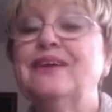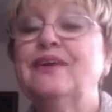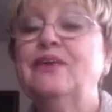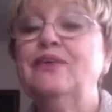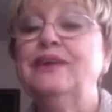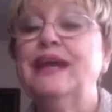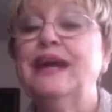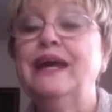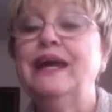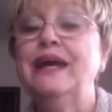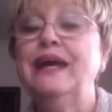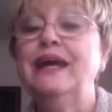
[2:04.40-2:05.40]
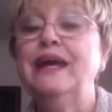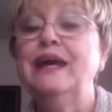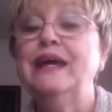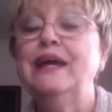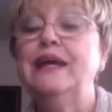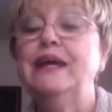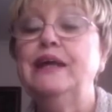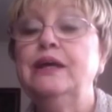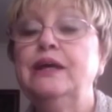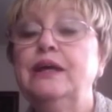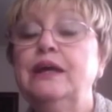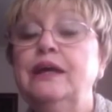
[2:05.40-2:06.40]
Okay.
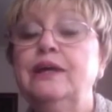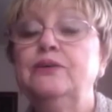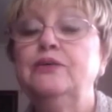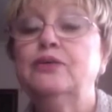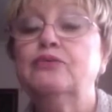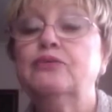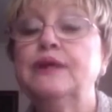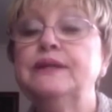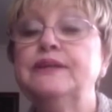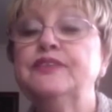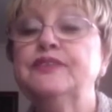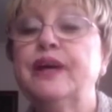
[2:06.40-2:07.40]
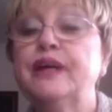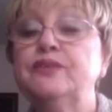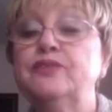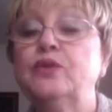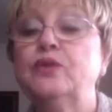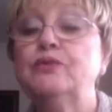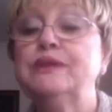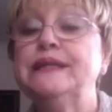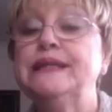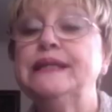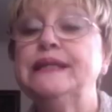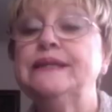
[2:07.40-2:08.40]
Your friend designed so
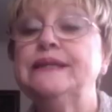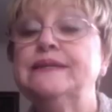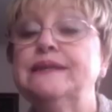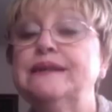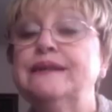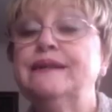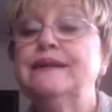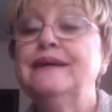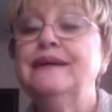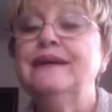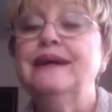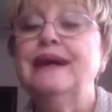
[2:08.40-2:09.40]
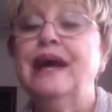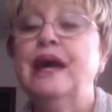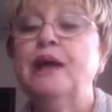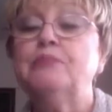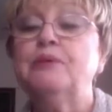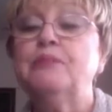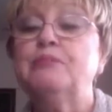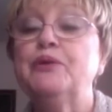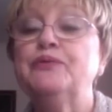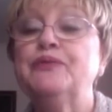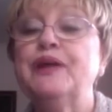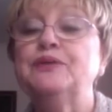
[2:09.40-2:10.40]
neat. Happy
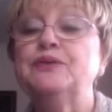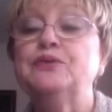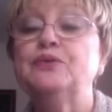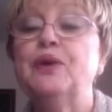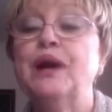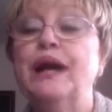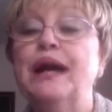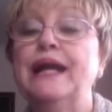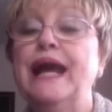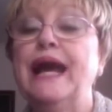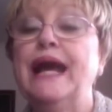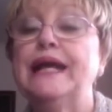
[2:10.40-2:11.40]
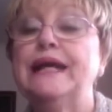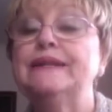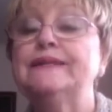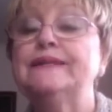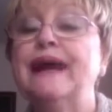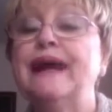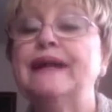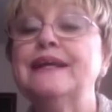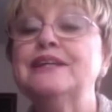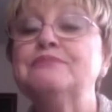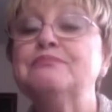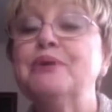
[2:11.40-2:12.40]
birthday to Anna. It's
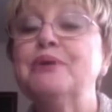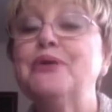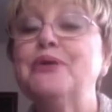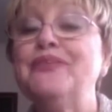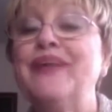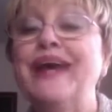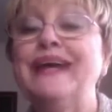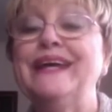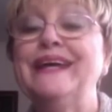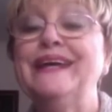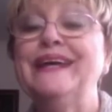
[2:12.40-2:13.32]
Anna's birthday.